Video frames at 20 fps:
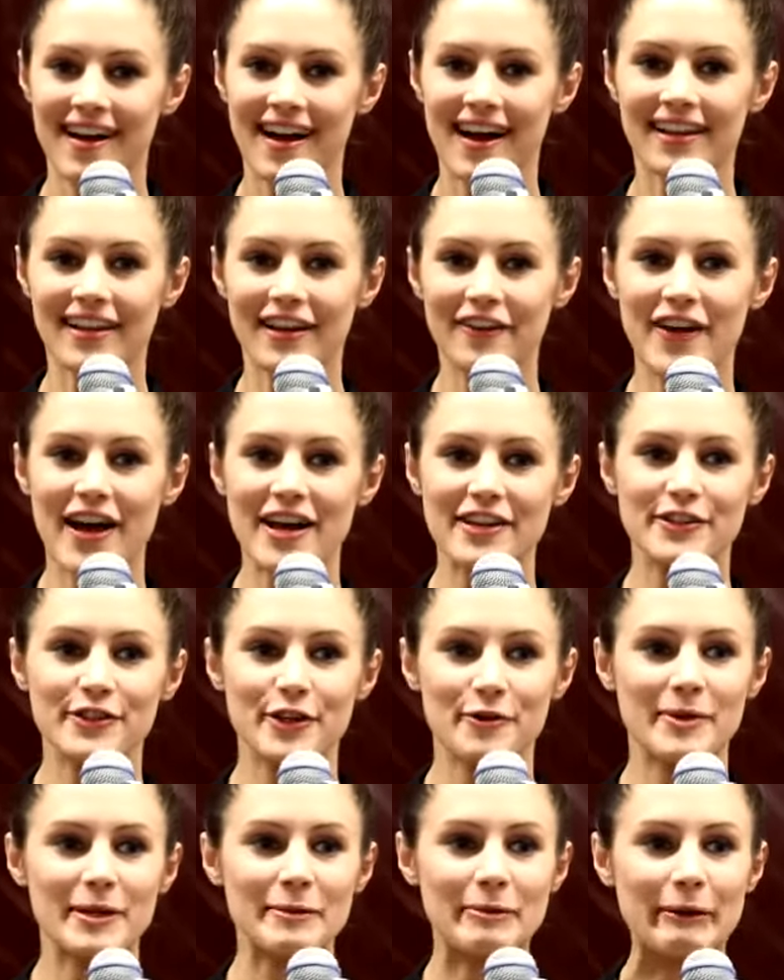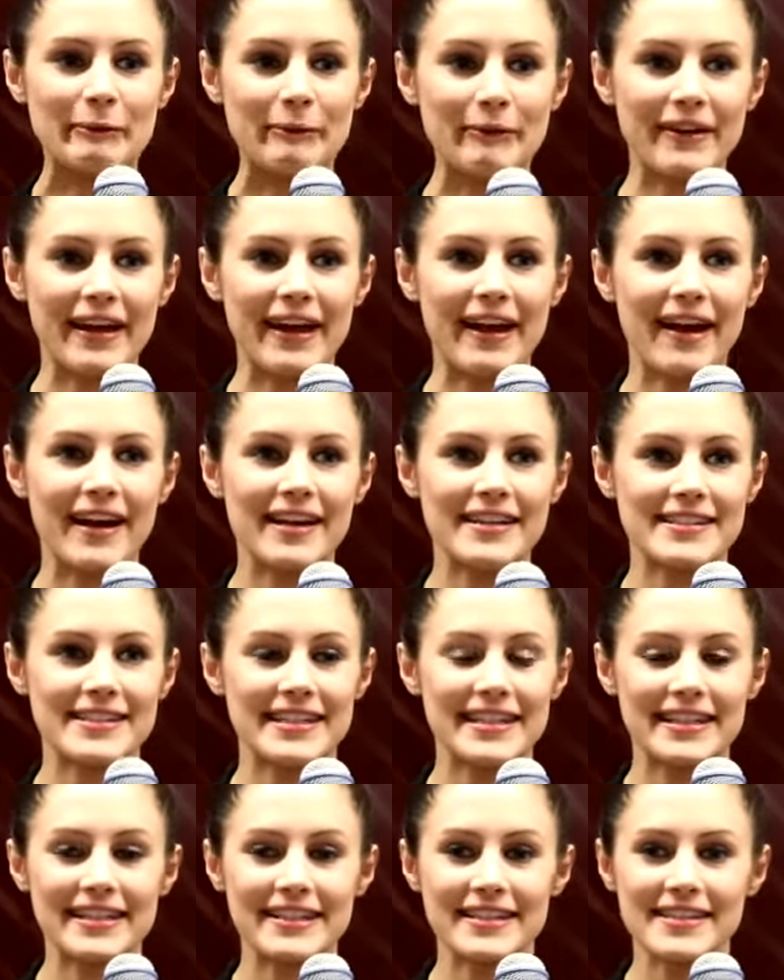I love how so many people get
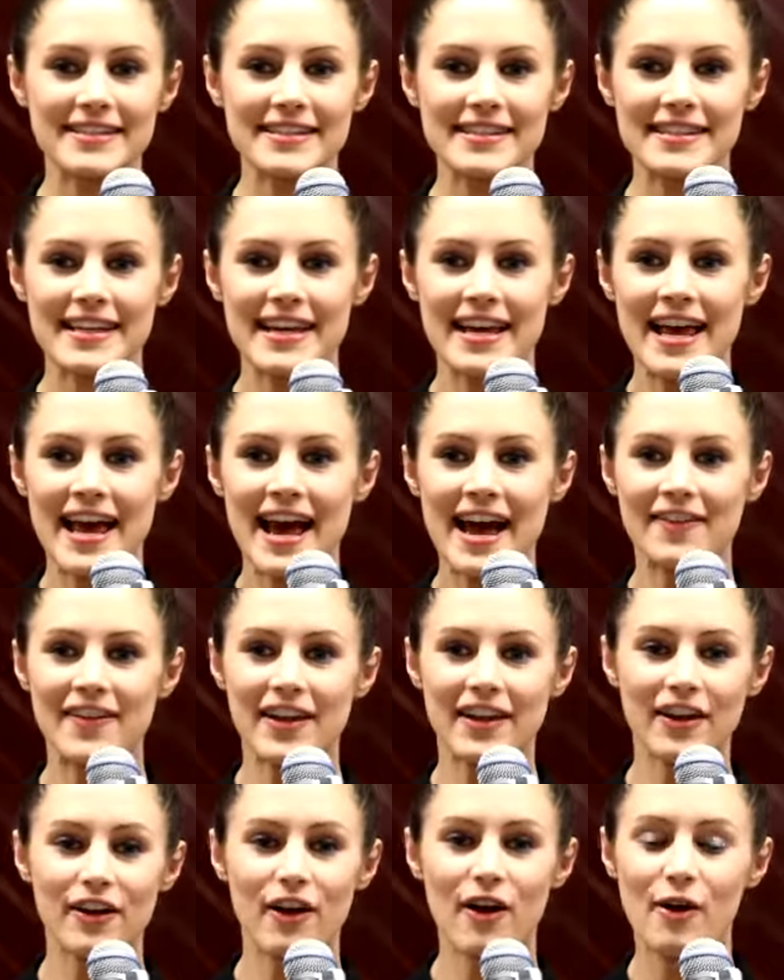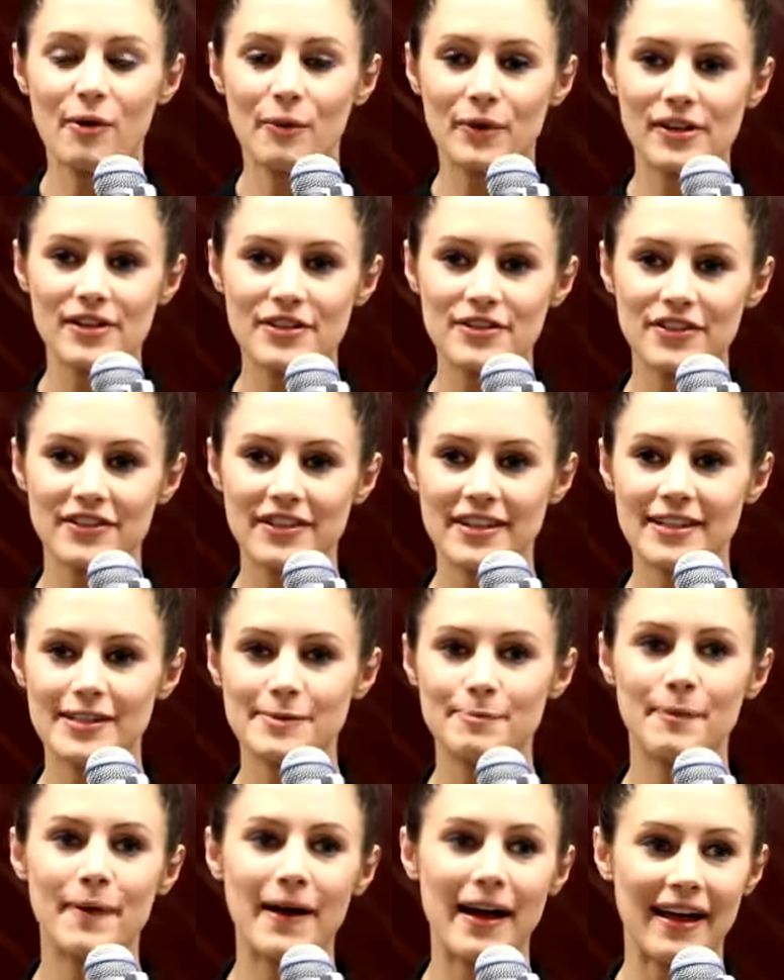ideas and they're like, oh, I want to do
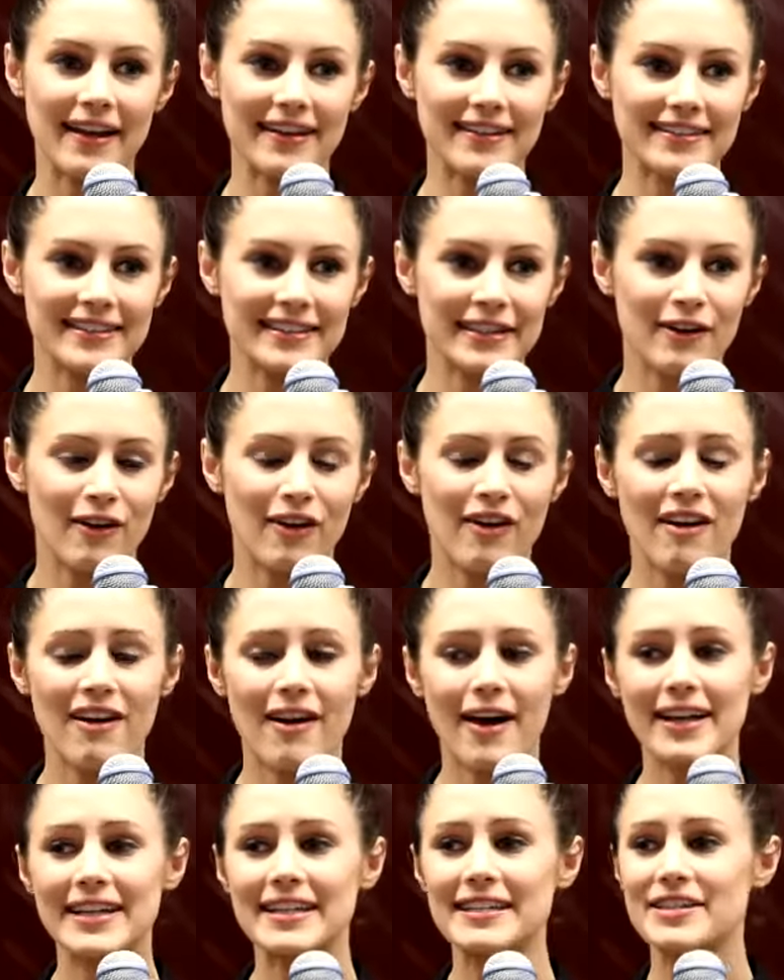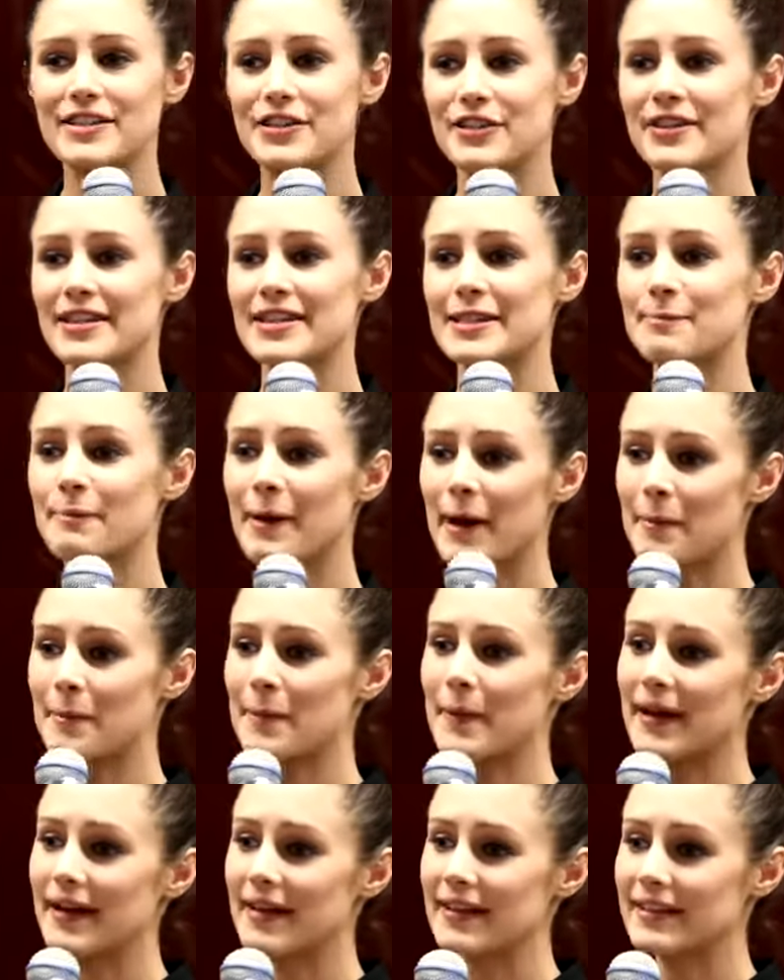this, but oh, I need to do this, but,
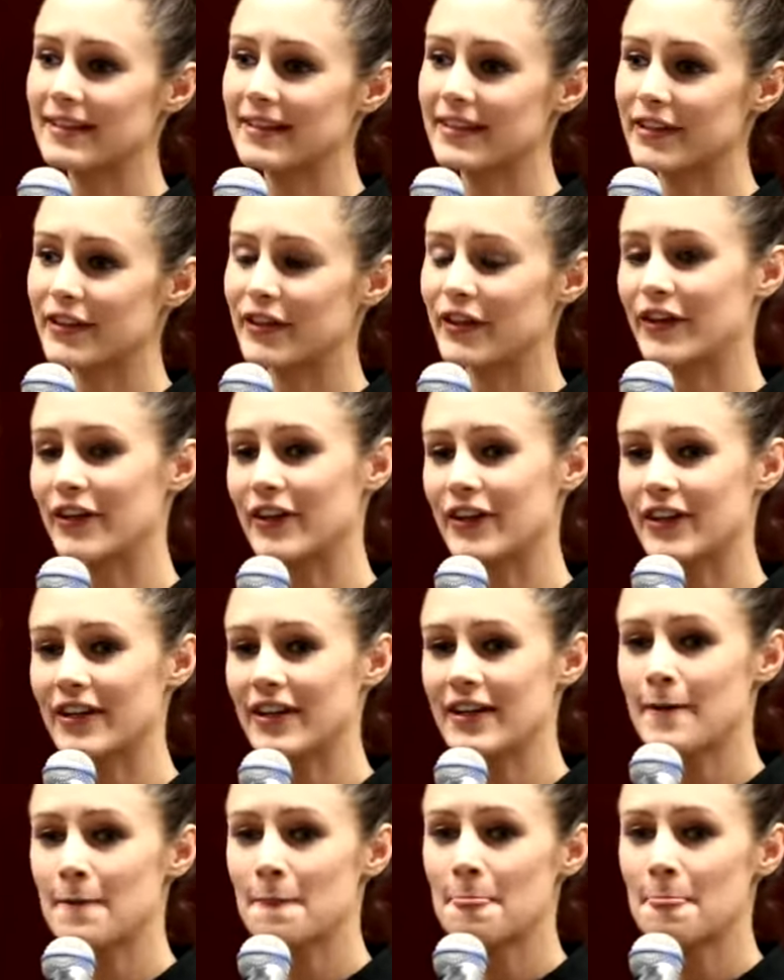but, you know.